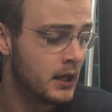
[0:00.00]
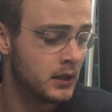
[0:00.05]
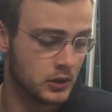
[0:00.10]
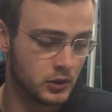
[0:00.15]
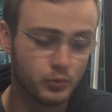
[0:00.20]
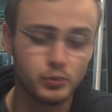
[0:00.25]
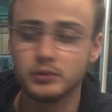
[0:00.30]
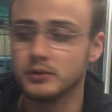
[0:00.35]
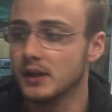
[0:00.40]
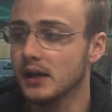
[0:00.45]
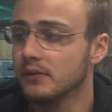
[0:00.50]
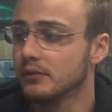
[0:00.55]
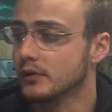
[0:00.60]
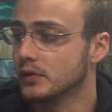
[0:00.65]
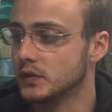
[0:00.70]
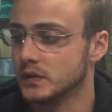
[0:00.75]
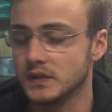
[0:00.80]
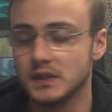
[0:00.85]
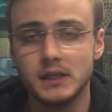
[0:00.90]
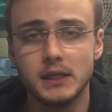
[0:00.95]
You will never
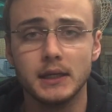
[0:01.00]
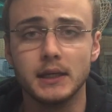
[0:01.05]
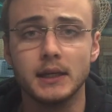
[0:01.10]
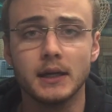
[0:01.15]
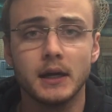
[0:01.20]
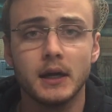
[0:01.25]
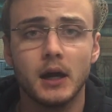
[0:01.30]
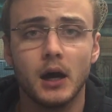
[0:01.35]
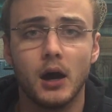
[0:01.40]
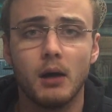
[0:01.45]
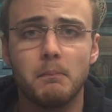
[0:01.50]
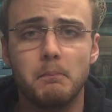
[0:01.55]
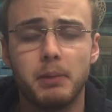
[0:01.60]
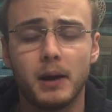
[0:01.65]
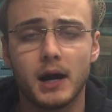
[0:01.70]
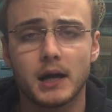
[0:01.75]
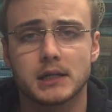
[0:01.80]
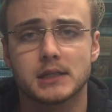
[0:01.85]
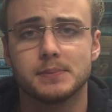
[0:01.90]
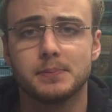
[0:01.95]
see a
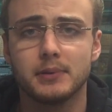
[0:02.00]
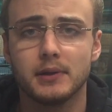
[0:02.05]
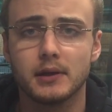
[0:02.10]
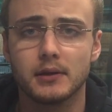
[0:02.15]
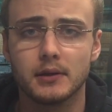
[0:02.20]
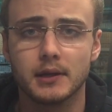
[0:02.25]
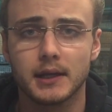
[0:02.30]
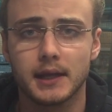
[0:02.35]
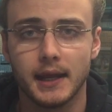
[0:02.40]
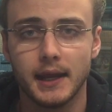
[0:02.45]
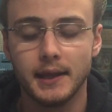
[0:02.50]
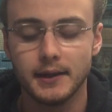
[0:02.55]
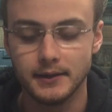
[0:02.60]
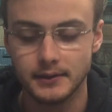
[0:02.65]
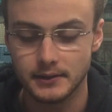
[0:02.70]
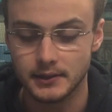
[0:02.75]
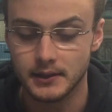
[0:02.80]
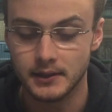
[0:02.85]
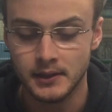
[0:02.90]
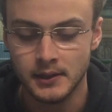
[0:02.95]
box player in
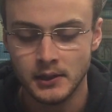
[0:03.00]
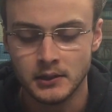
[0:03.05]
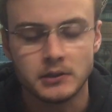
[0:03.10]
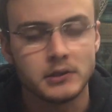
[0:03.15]
Canada